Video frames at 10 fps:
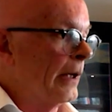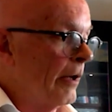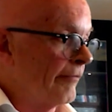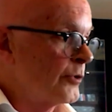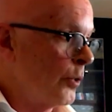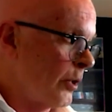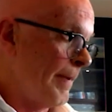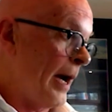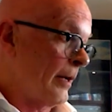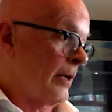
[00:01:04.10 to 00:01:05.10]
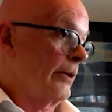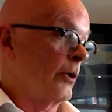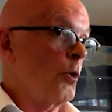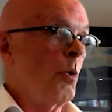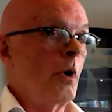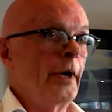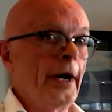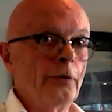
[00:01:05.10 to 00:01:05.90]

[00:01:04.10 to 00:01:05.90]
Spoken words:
a lot of talk about the Quad and